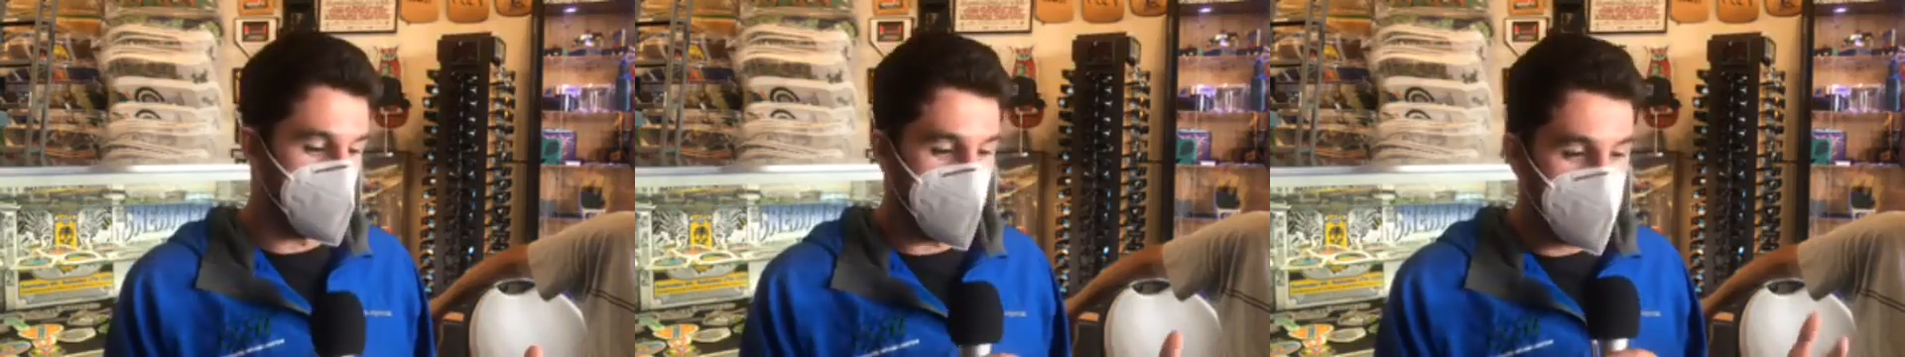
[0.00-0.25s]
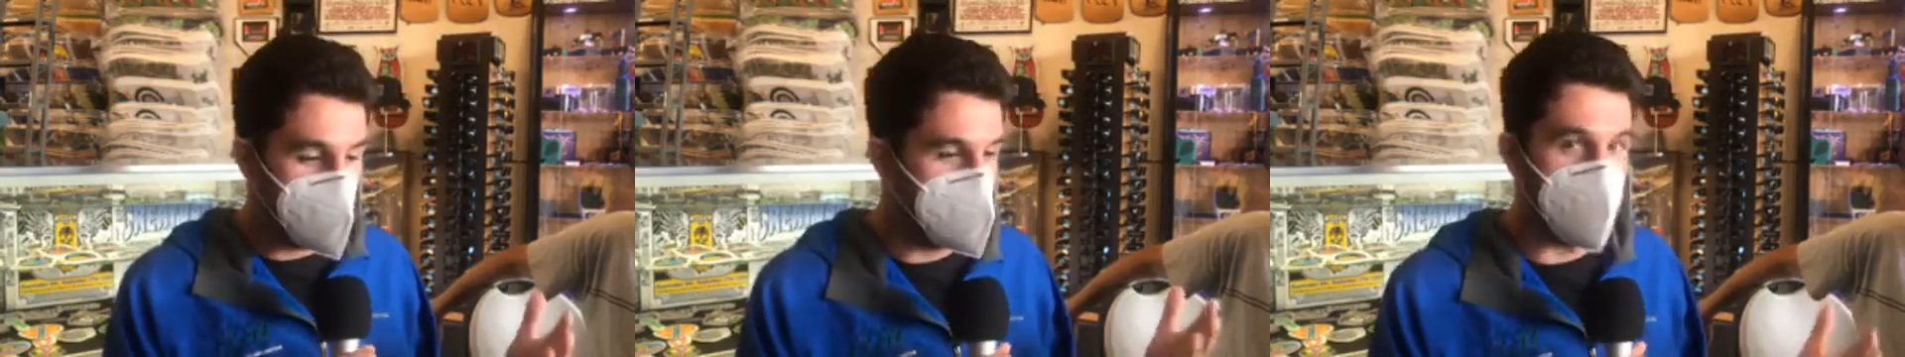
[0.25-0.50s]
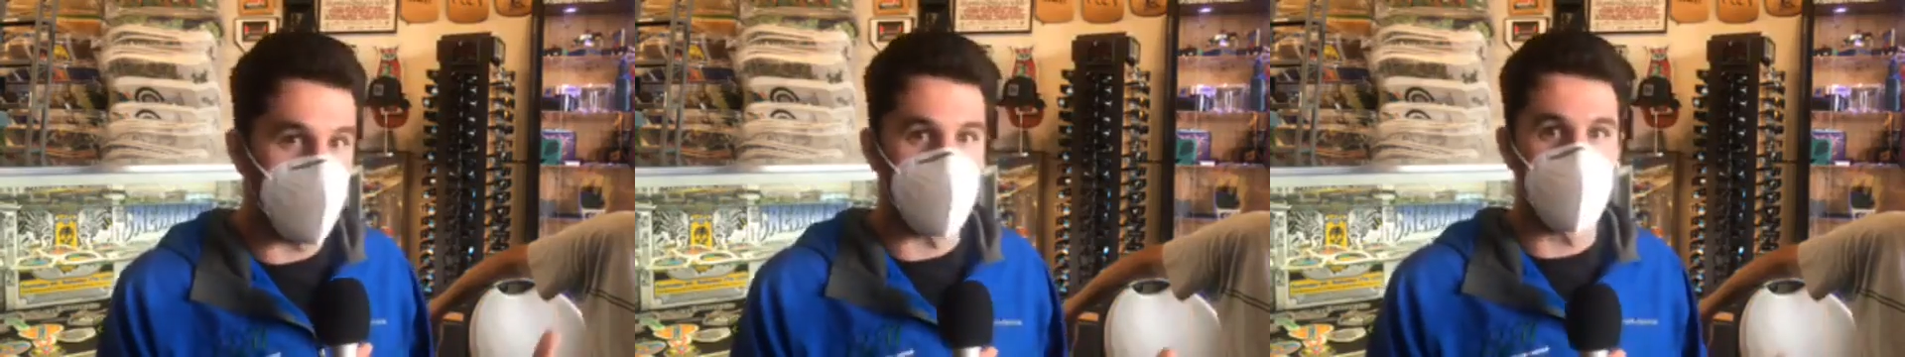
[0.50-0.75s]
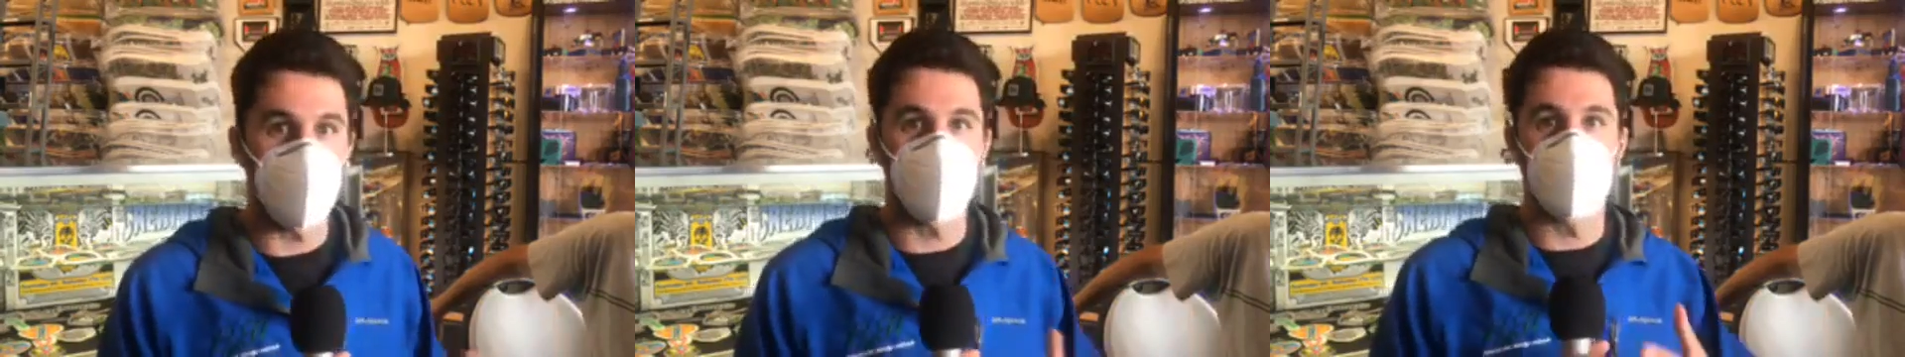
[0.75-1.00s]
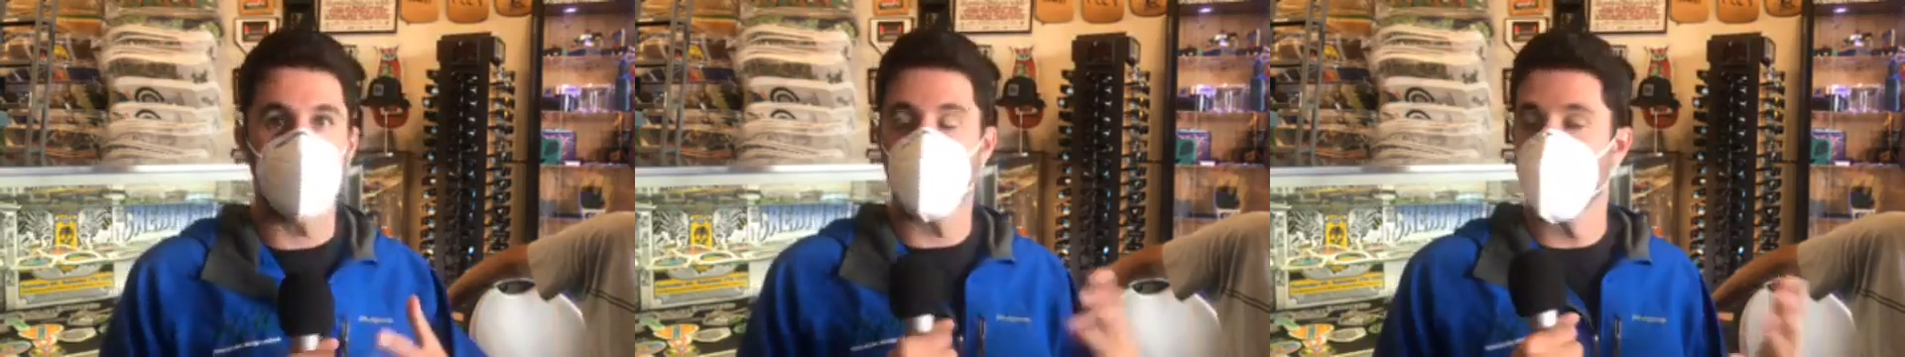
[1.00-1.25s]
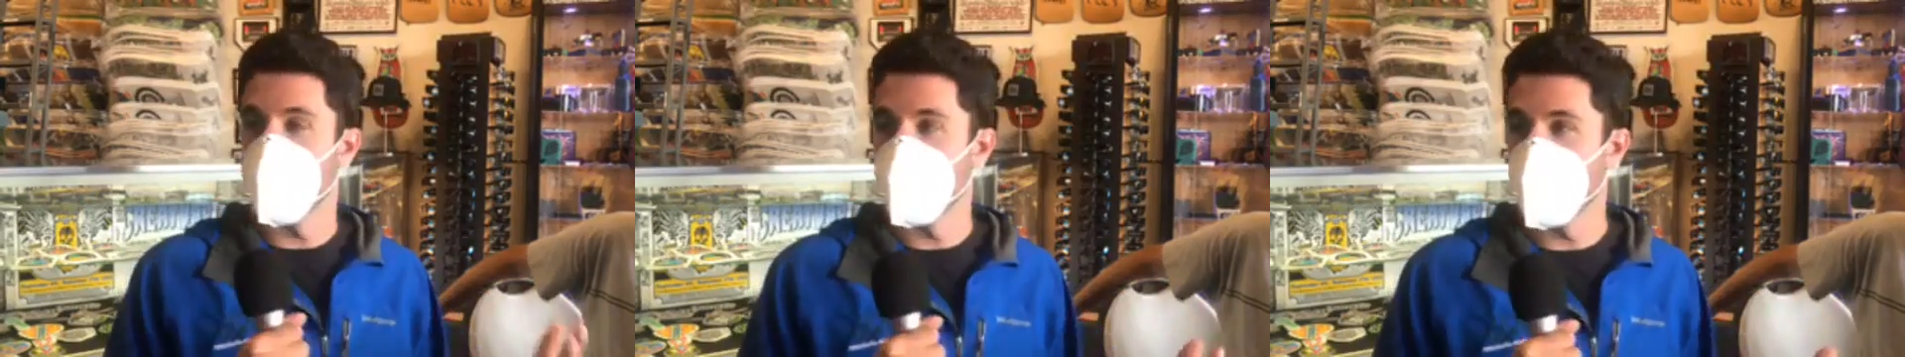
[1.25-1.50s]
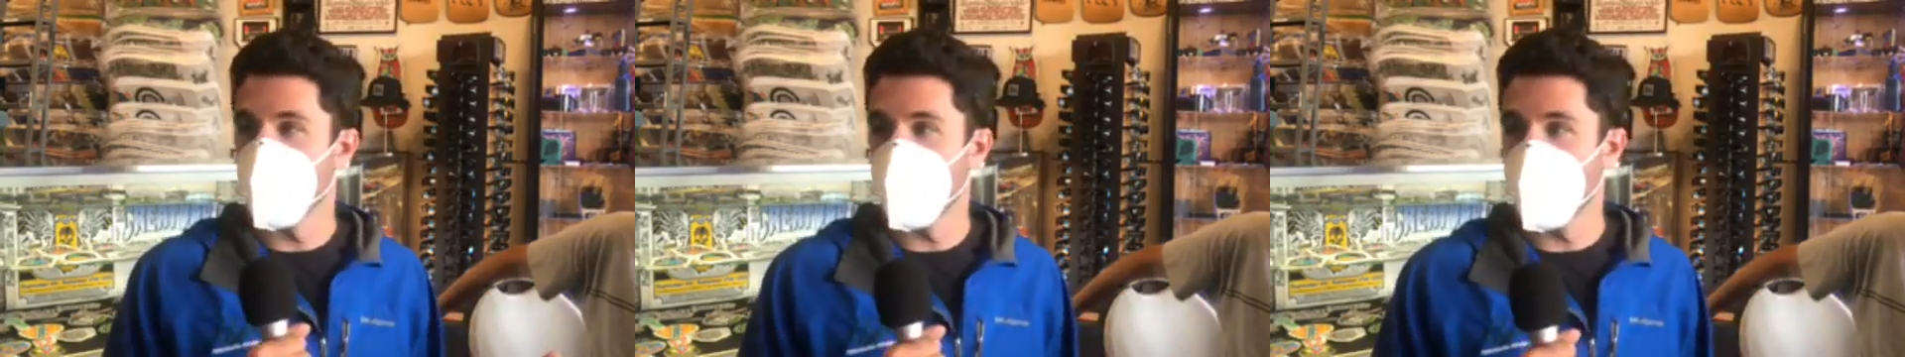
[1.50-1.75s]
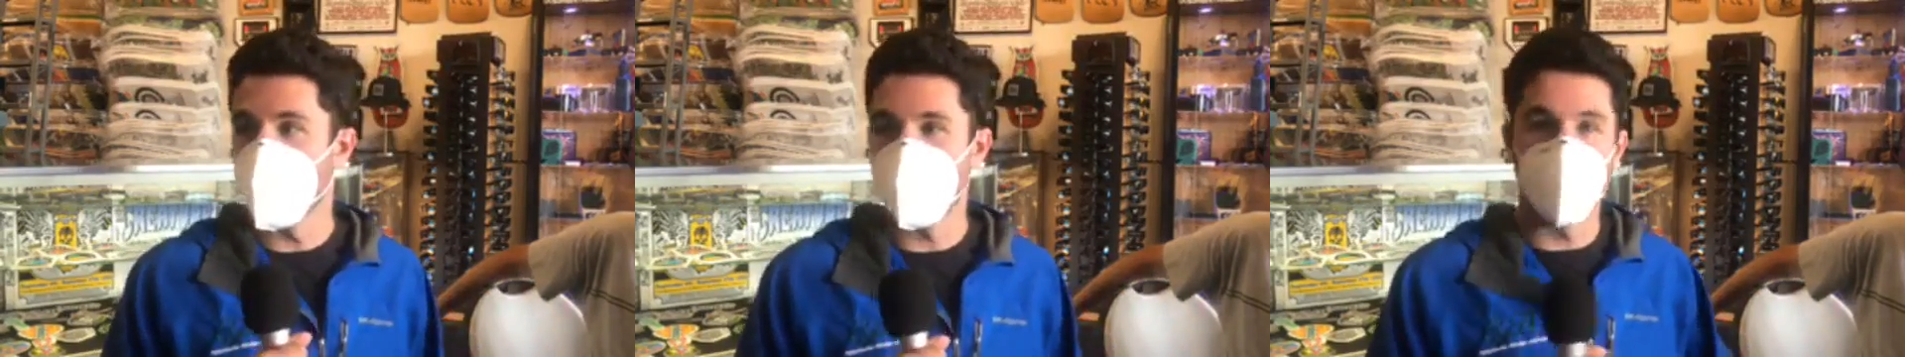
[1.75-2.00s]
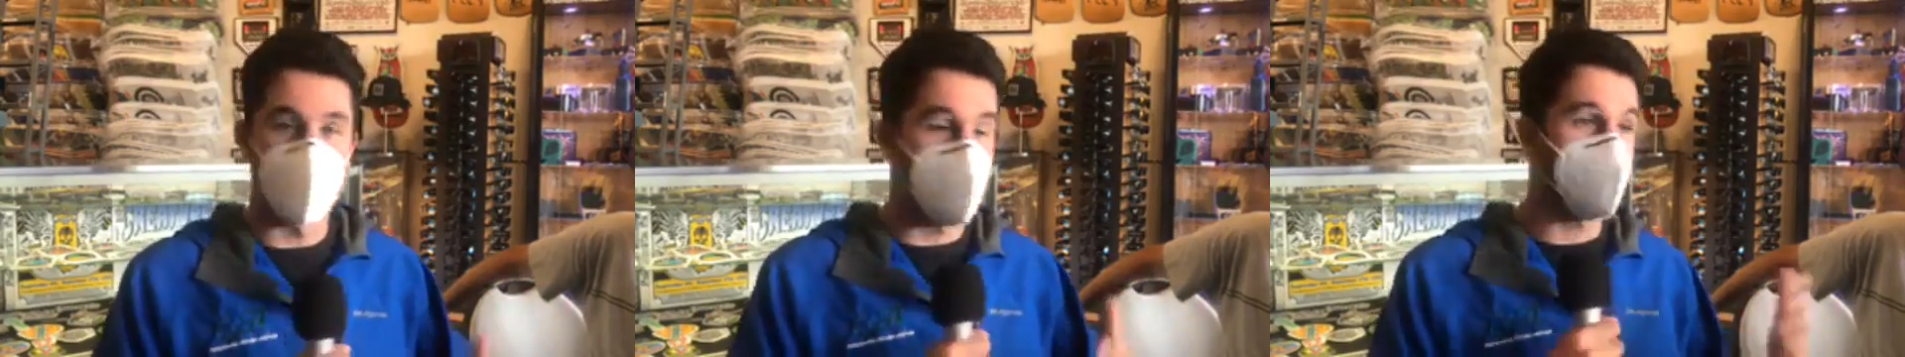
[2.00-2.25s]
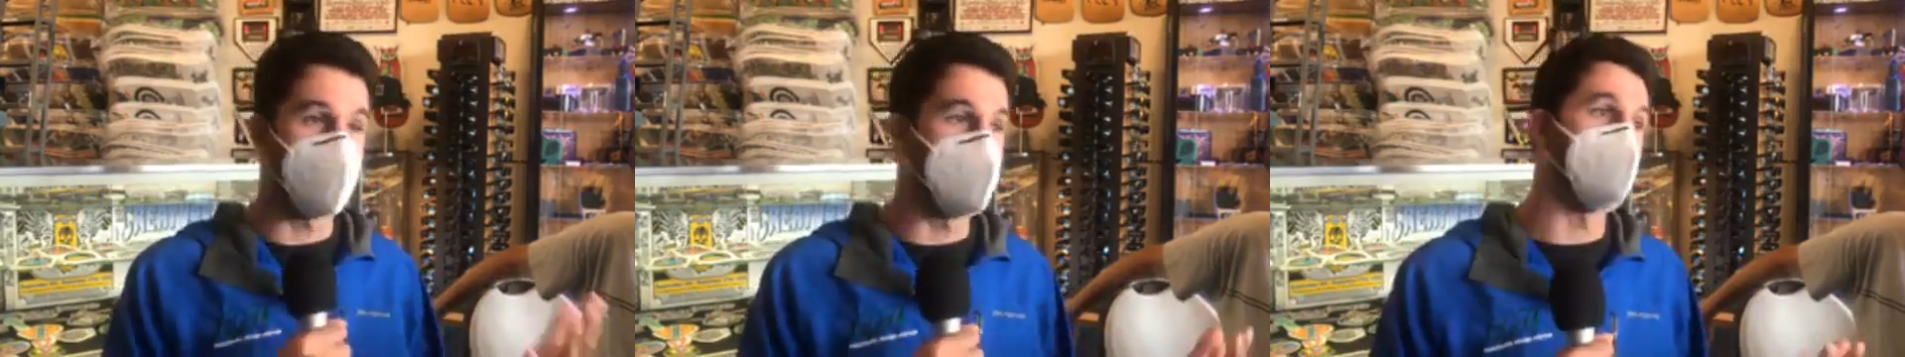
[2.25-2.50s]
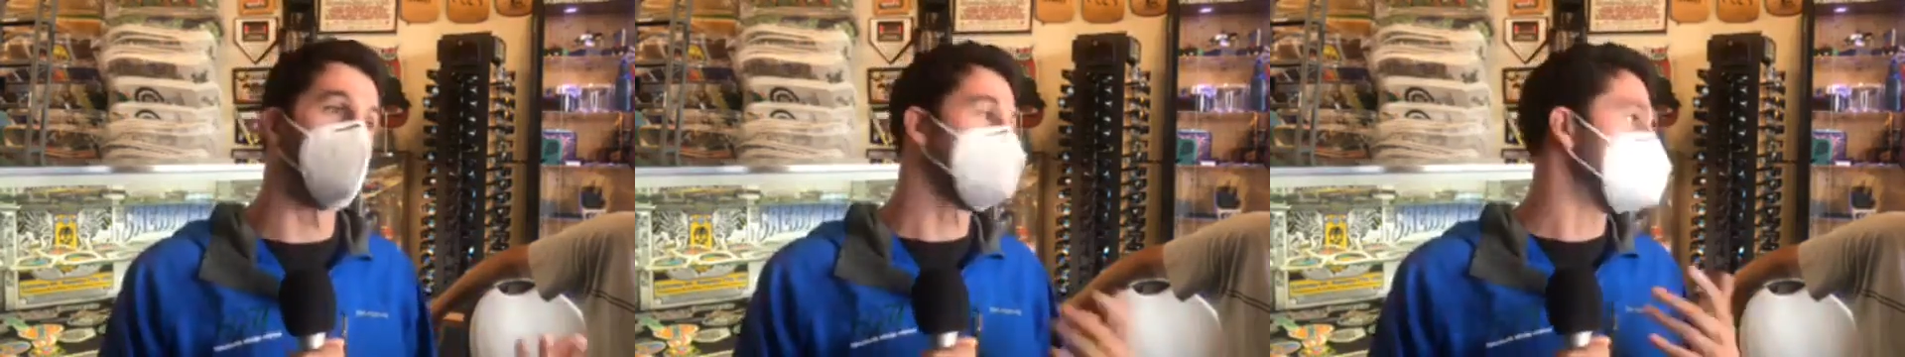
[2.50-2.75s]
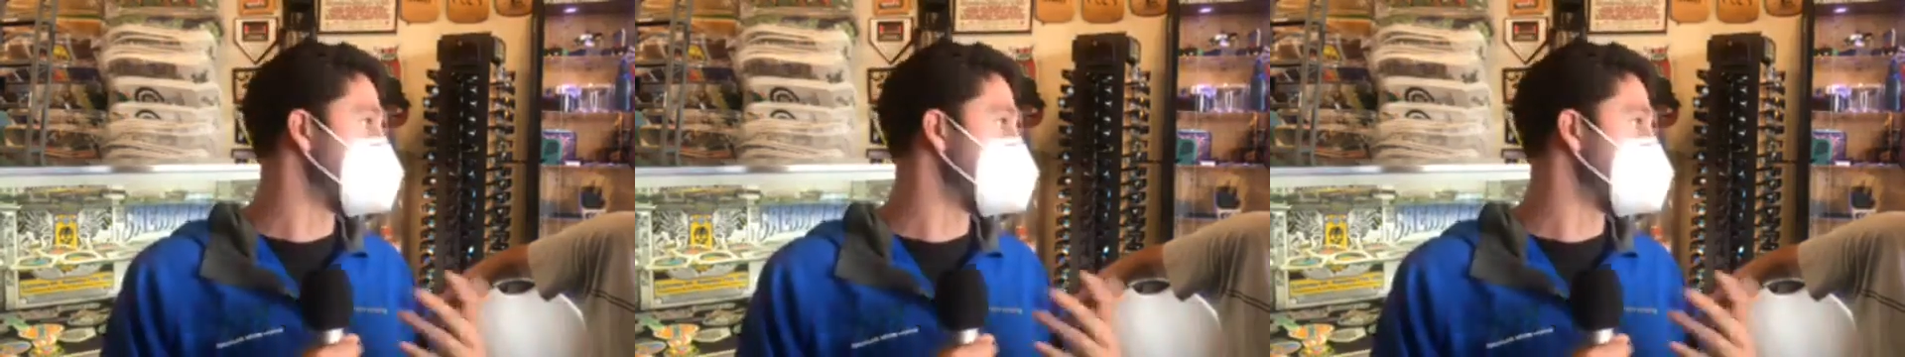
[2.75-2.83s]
research center itself is this amazing place. If you're ever in Italy, I